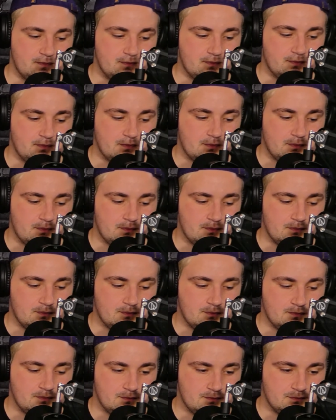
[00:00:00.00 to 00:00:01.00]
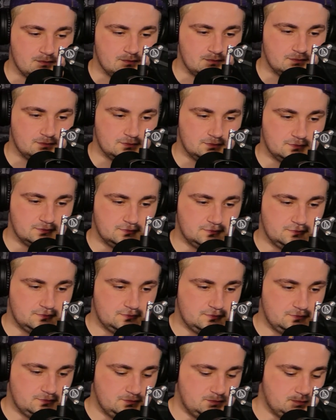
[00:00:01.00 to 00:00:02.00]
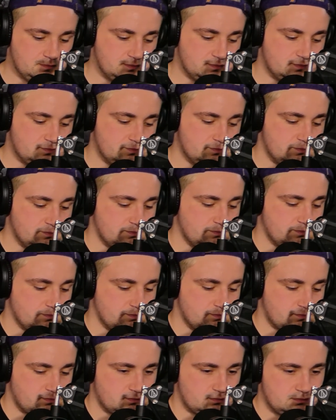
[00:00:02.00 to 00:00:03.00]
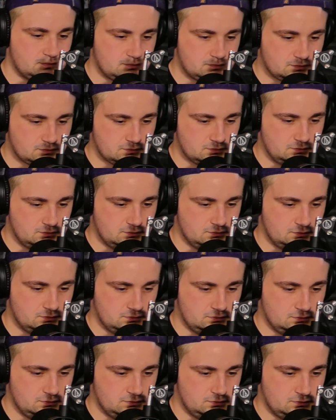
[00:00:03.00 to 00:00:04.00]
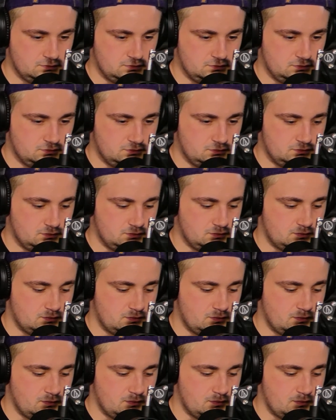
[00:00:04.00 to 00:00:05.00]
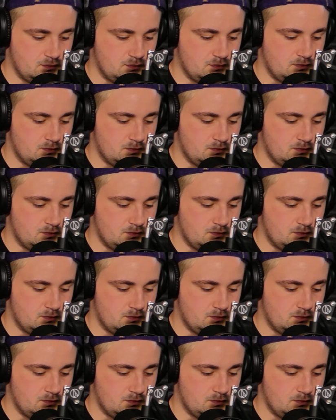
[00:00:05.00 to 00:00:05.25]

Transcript: (not speaking)